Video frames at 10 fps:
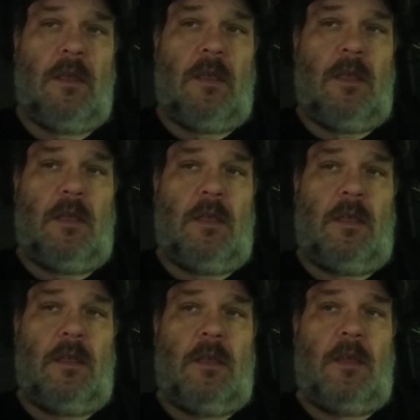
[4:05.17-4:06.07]
convenient.
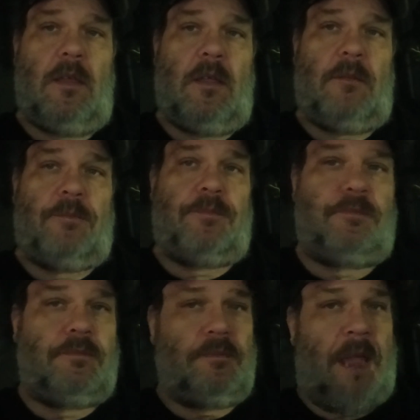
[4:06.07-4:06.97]

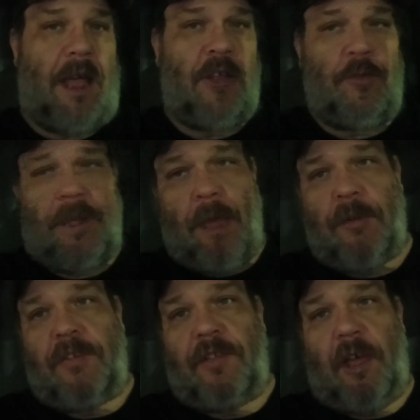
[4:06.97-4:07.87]
Now you'll be able
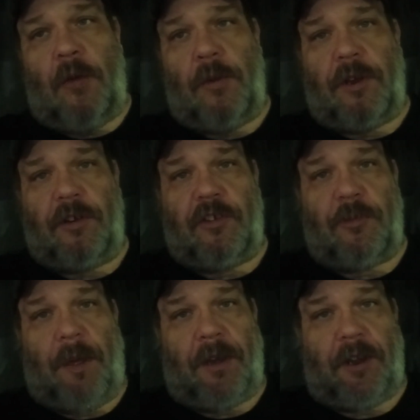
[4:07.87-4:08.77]
to tell when you're just
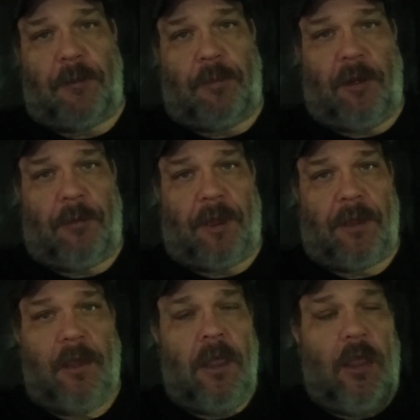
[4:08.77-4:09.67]
about done pumping,
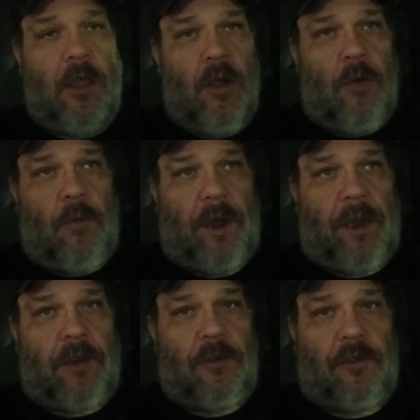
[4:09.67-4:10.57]

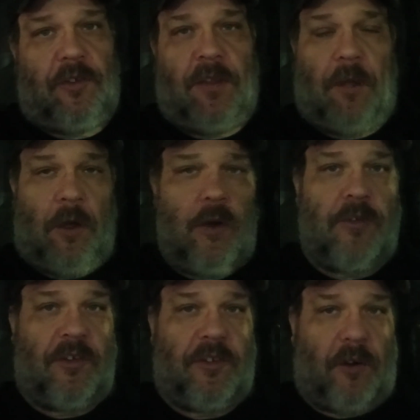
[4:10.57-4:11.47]
when you'll see the
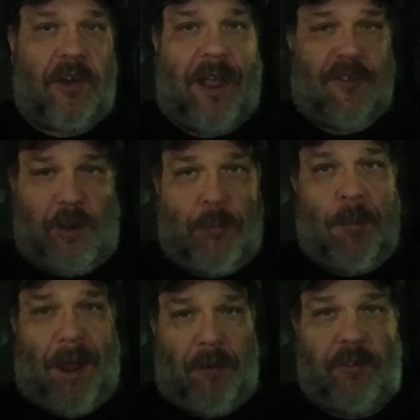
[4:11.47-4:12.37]
hoses start to actually
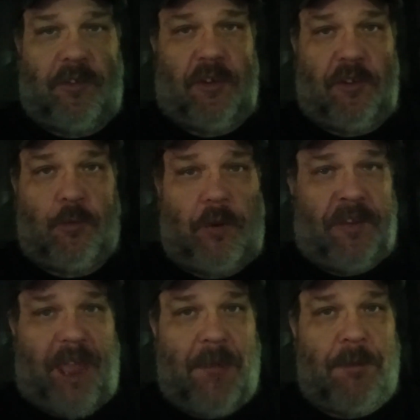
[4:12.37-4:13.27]
bounce. Because what's
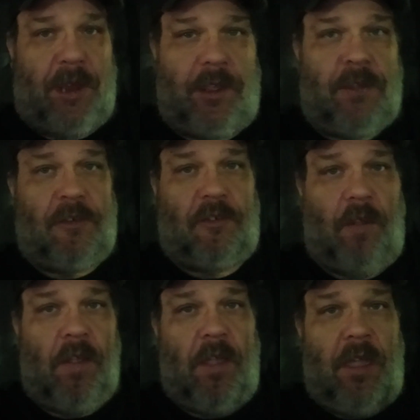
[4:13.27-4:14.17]
happening is,
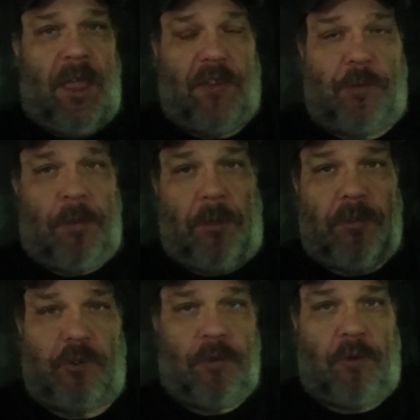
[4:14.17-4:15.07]
as the pump's
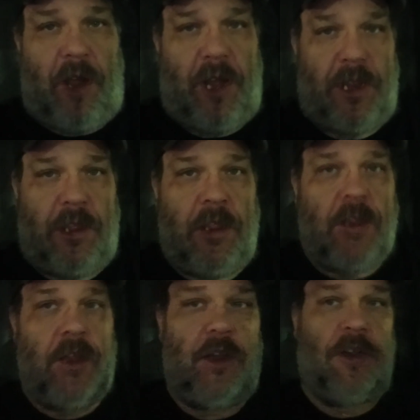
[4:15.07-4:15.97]
still running,
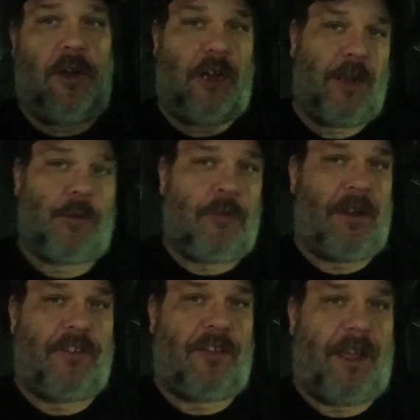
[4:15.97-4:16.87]
your liquid
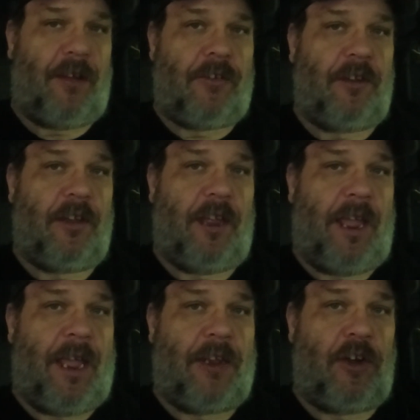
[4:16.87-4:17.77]
runs out
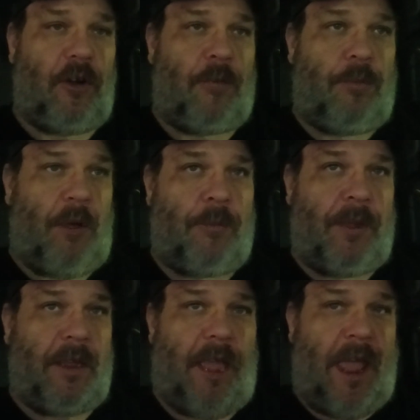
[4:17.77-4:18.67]
and you're
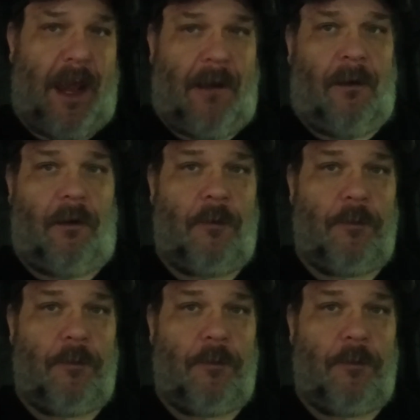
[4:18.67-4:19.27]
pumping air